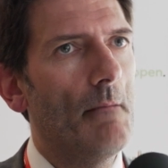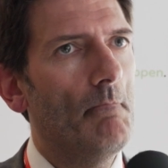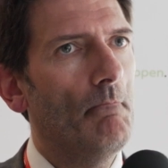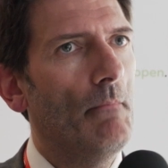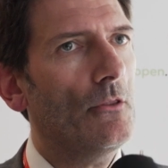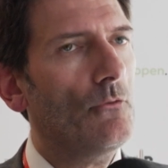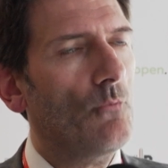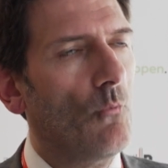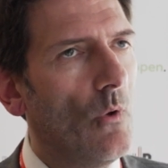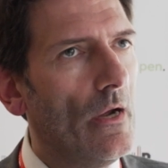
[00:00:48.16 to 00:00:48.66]

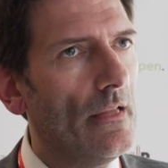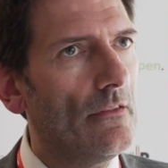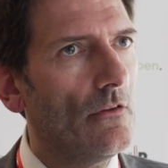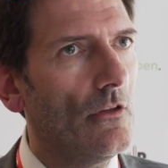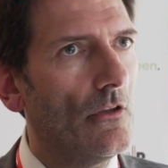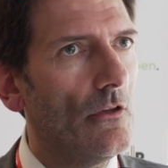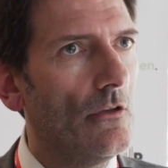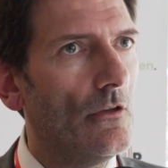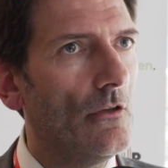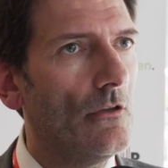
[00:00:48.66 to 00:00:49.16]
But when
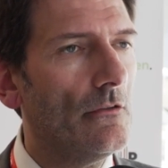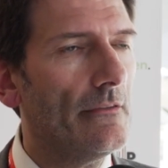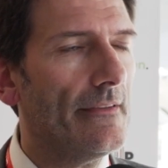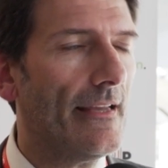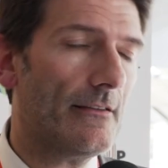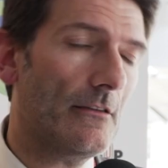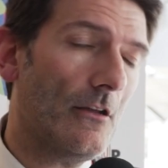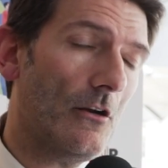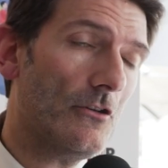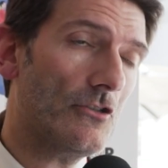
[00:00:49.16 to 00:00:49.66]
the
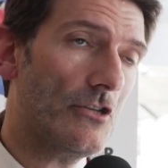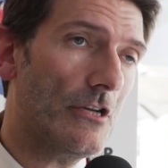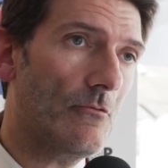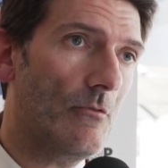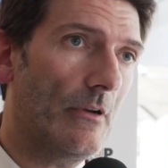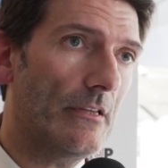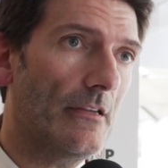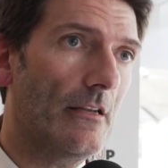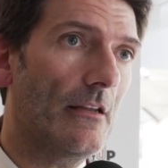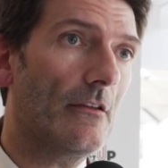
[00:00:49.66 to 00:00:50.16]
technology
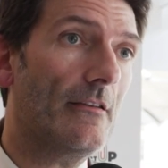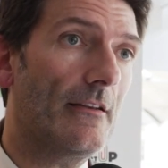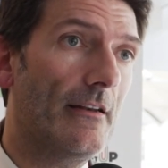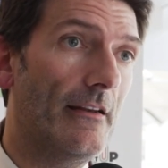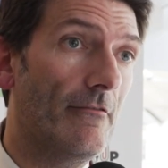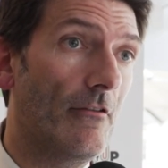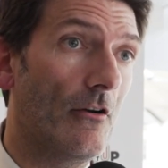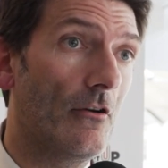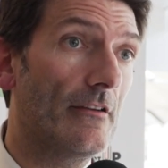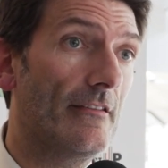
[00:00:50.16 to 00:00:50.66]
readiness
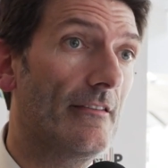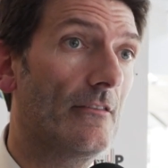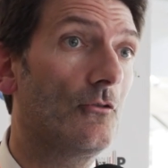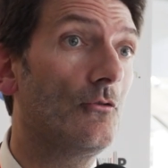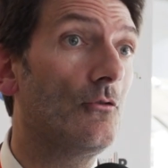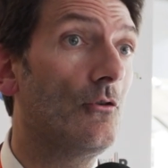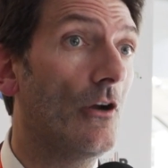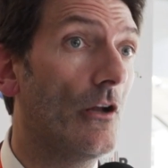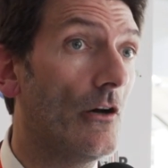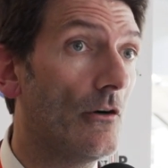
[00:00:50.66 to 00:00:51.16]
level is
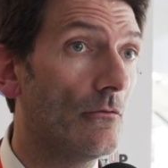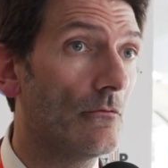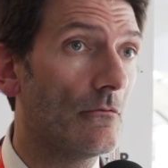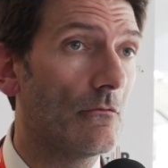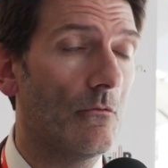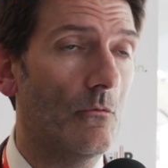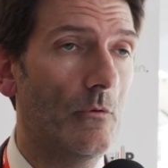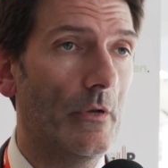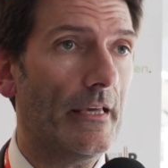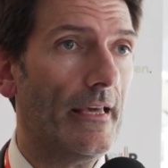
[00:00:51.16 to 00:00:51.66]
too low,
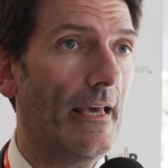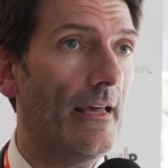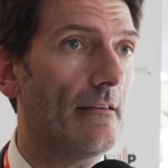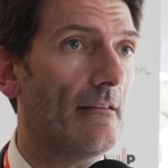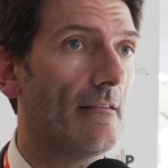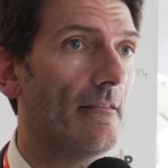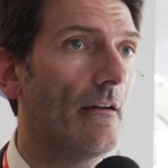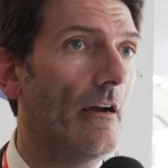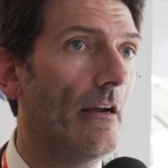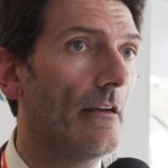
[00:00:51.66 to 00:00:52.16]
we can
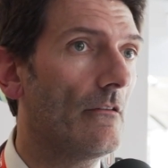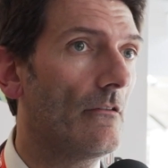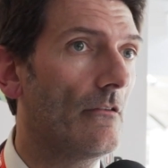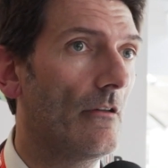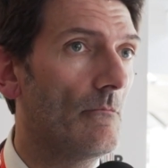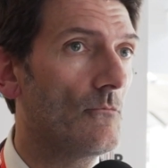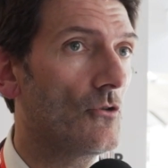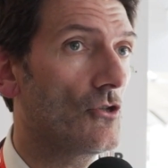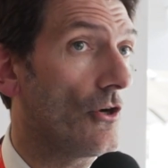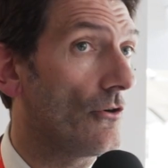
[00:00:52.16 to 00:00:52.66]
sign
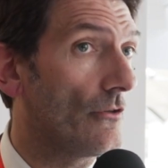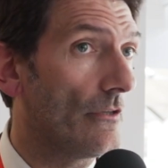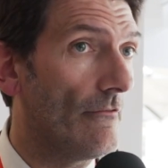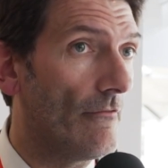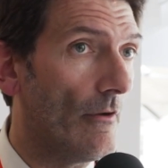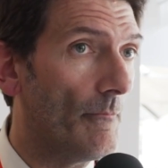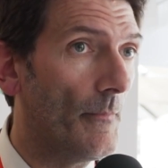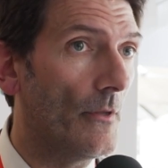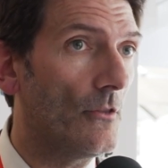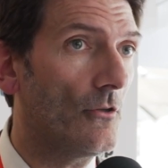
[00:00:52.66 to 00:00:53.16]
some joint
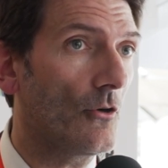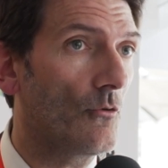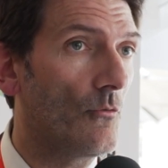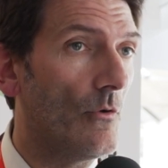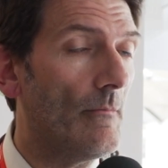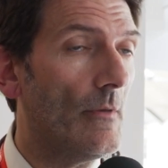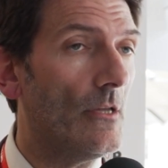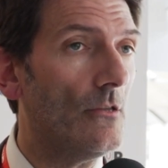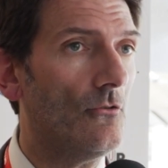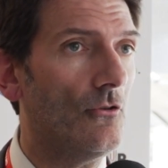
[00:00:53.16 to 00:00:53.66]
development
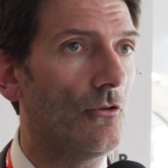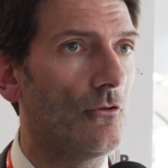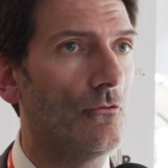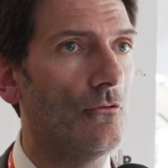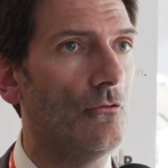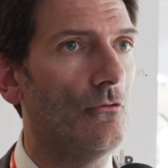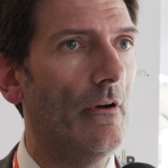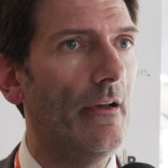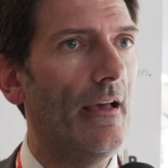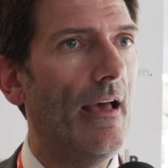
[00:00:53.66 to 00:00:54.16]
agreement
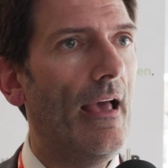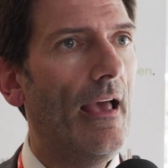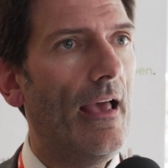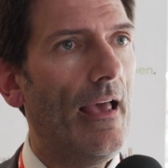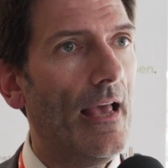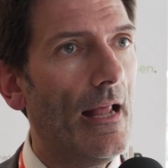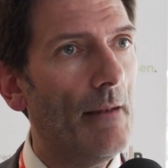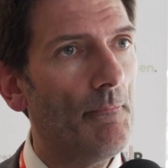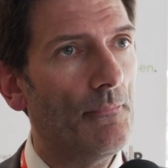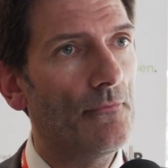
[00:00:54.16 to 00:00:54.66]
to
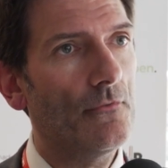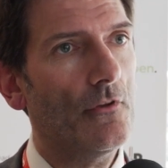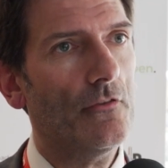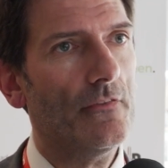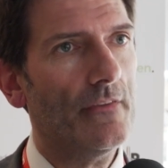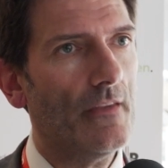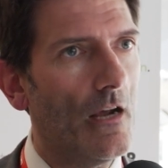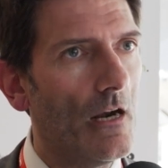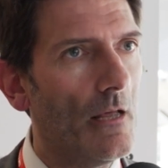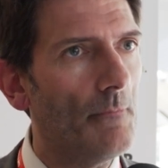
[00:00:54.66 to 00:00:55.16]
help the
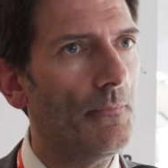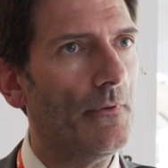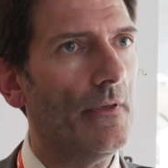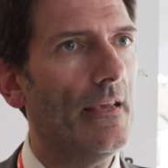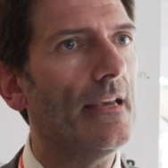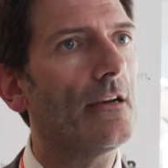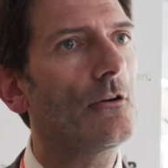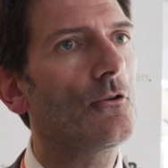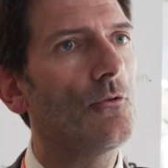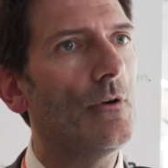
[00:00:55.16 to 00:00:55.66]
startup
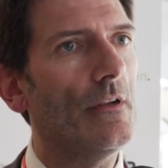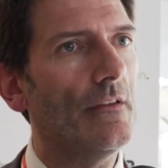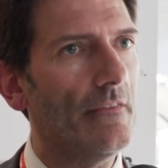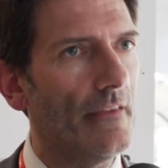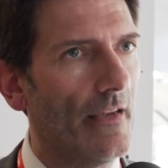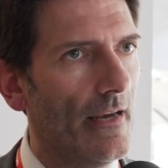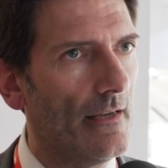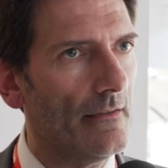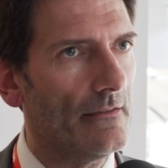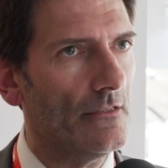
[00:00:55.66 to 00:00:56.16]
increase
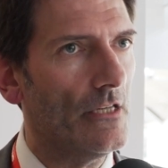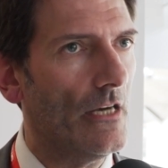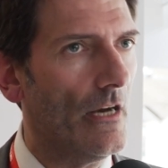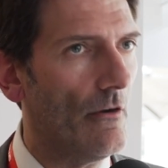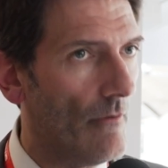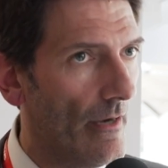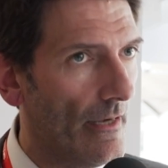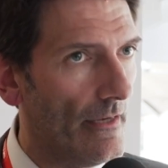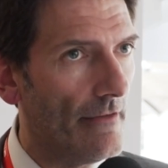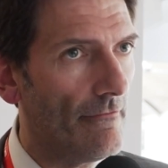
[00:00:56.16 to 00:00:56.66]
their
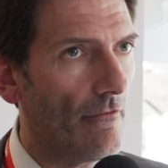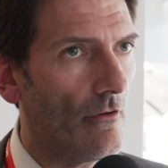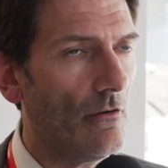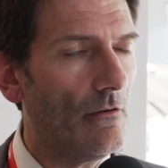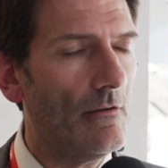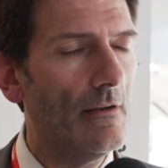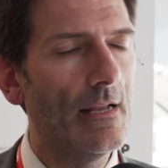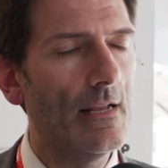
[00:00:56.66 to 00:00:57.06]
TRL level.